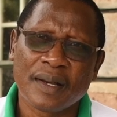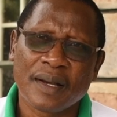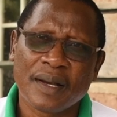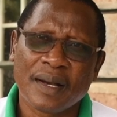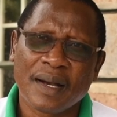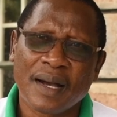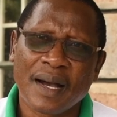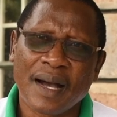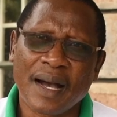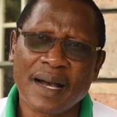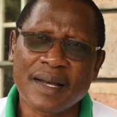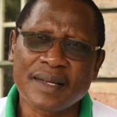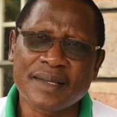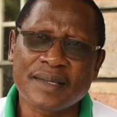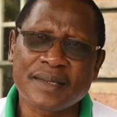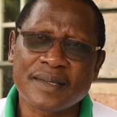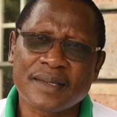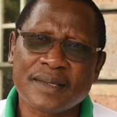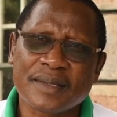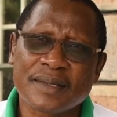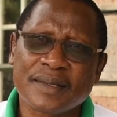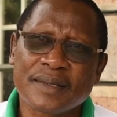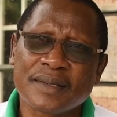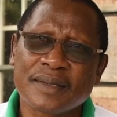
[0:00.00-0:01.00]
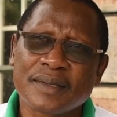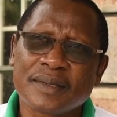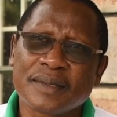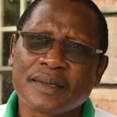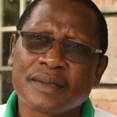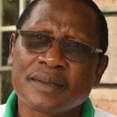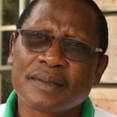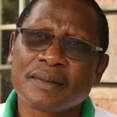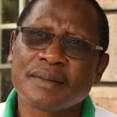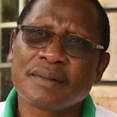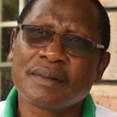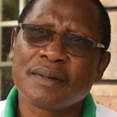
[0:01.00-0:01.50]
has
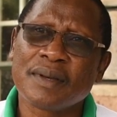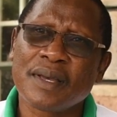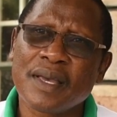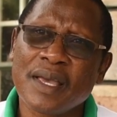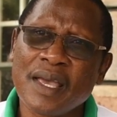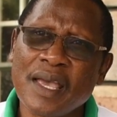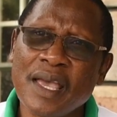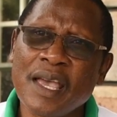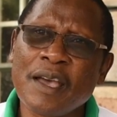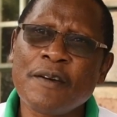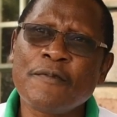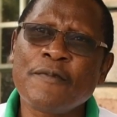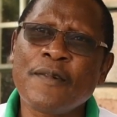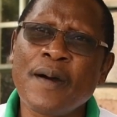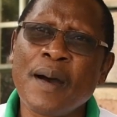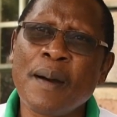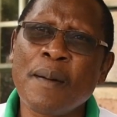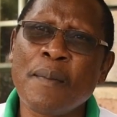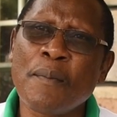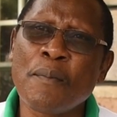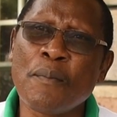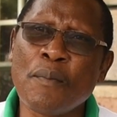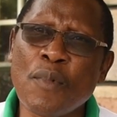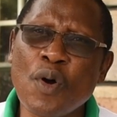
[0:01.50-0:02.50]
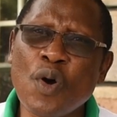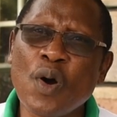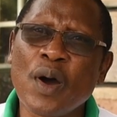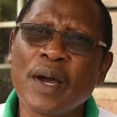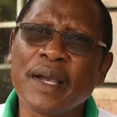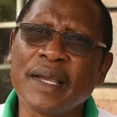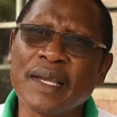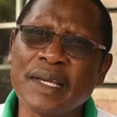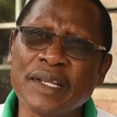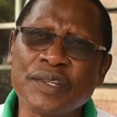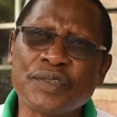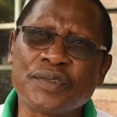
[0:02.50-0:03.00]
ever more
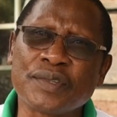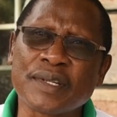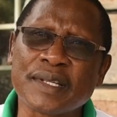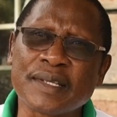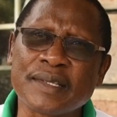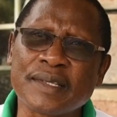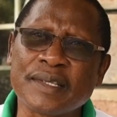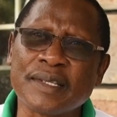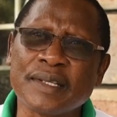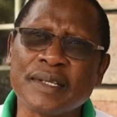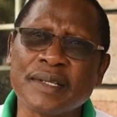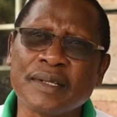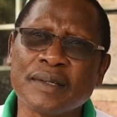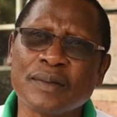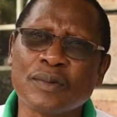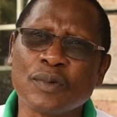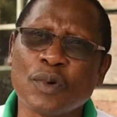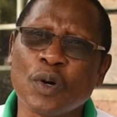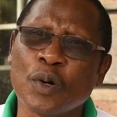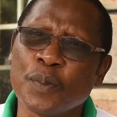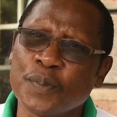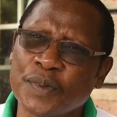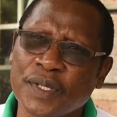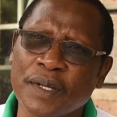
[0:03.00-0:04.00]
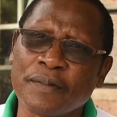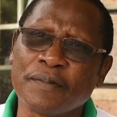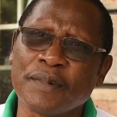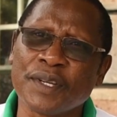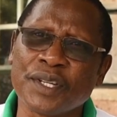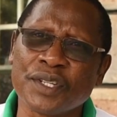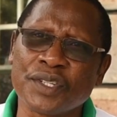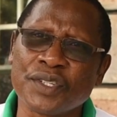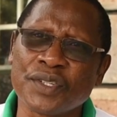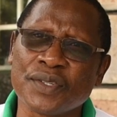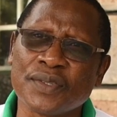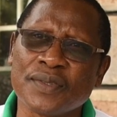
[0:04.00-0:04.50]
interesting
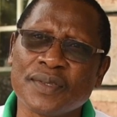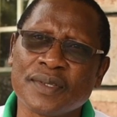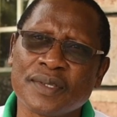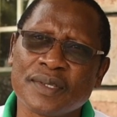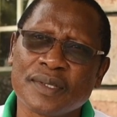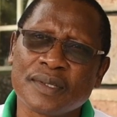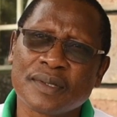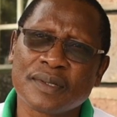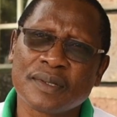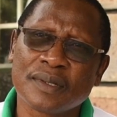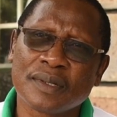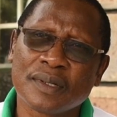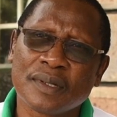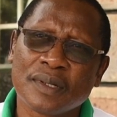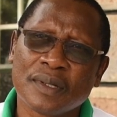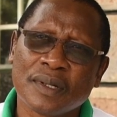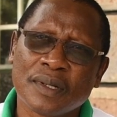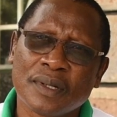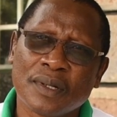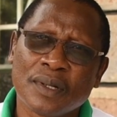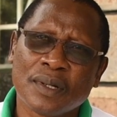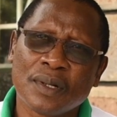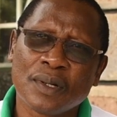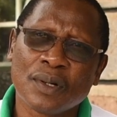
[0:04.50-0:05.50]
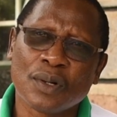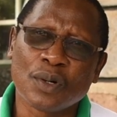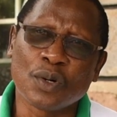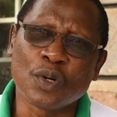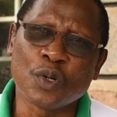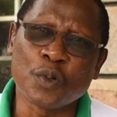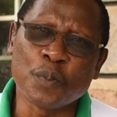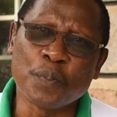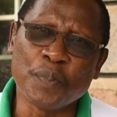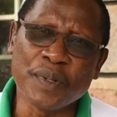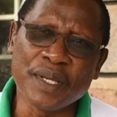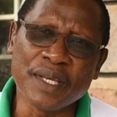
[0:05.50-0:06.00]
observations
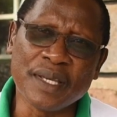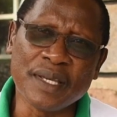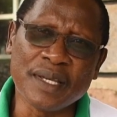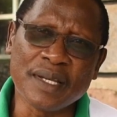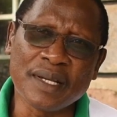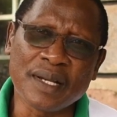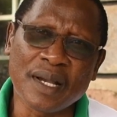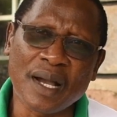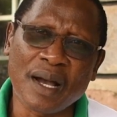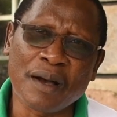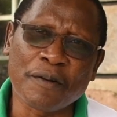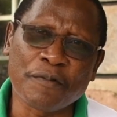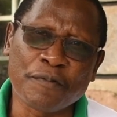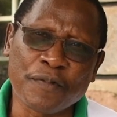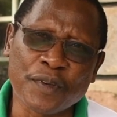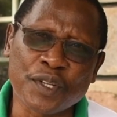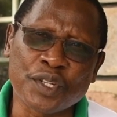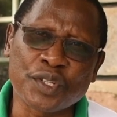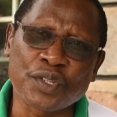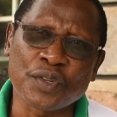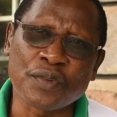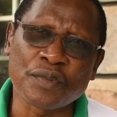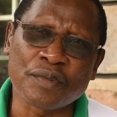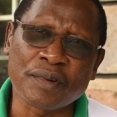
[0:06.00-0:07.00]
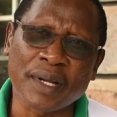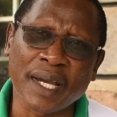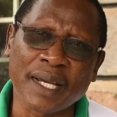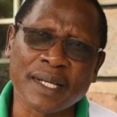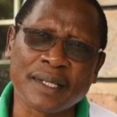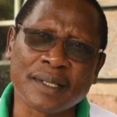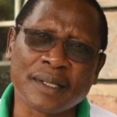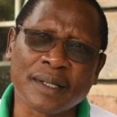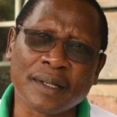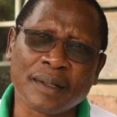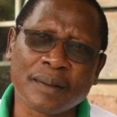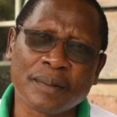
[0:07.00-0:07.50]
on being a fiction
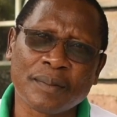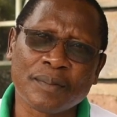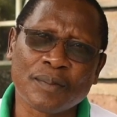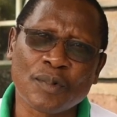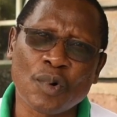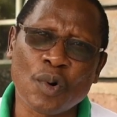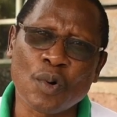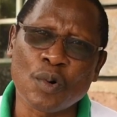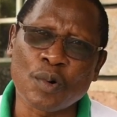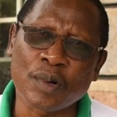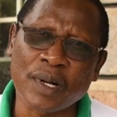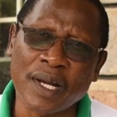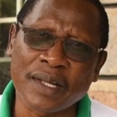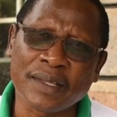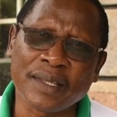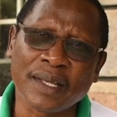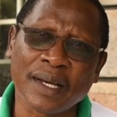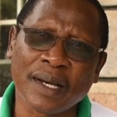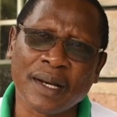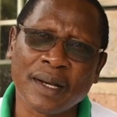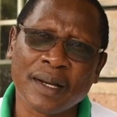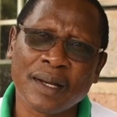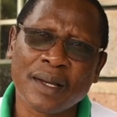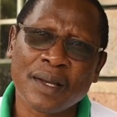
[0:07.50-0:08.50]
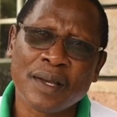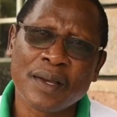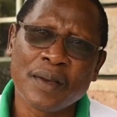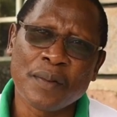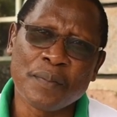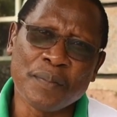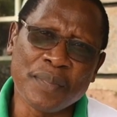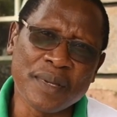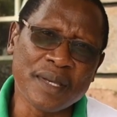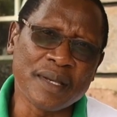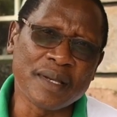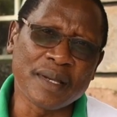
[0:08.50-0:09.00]
writer, or rather
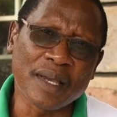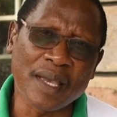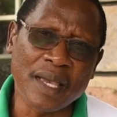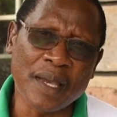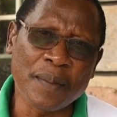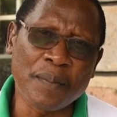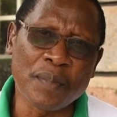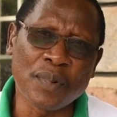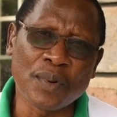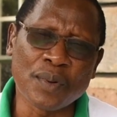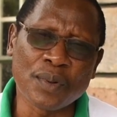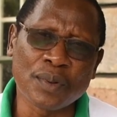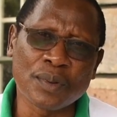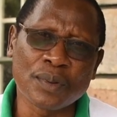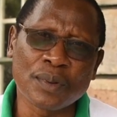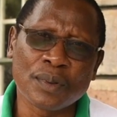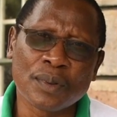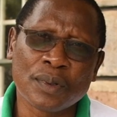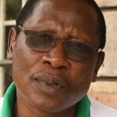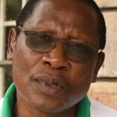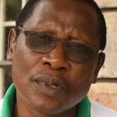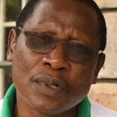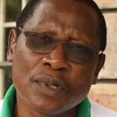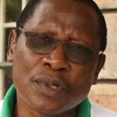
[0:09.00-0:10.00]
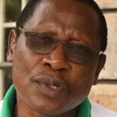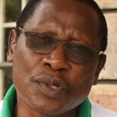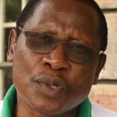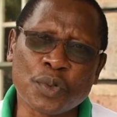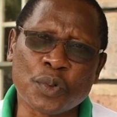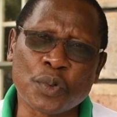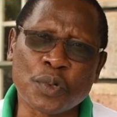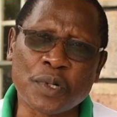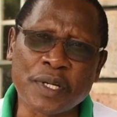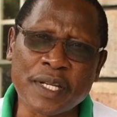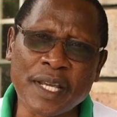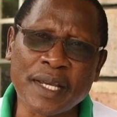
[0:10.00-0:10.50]
being able to
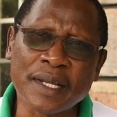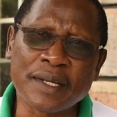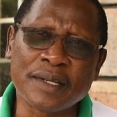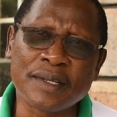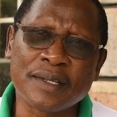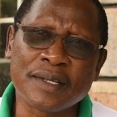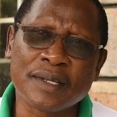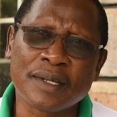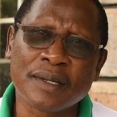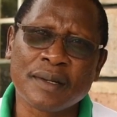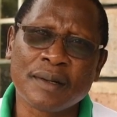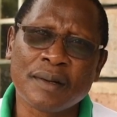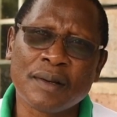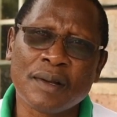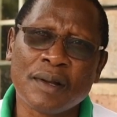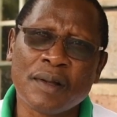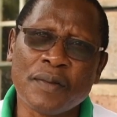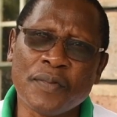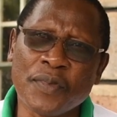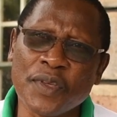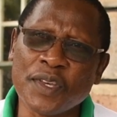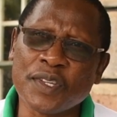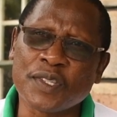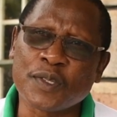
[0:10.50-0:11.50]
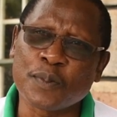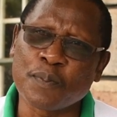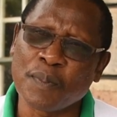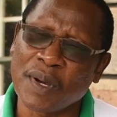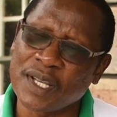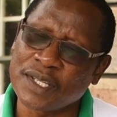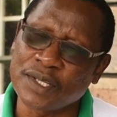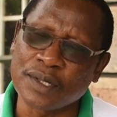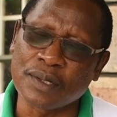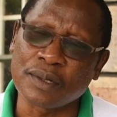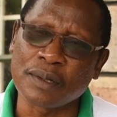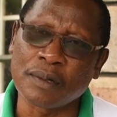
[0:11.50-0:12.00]
create these
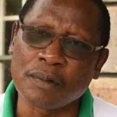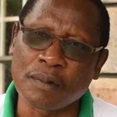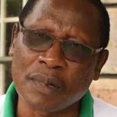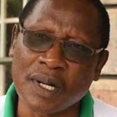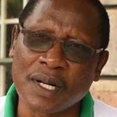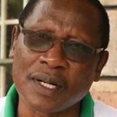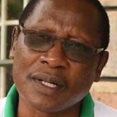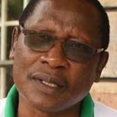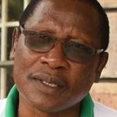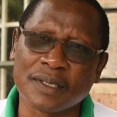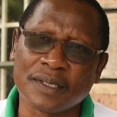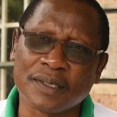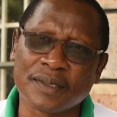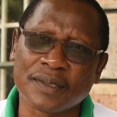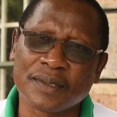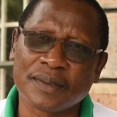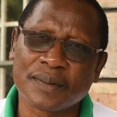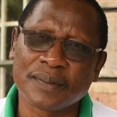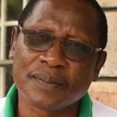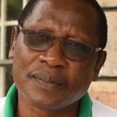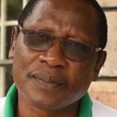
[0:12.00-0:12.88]
magical worlds.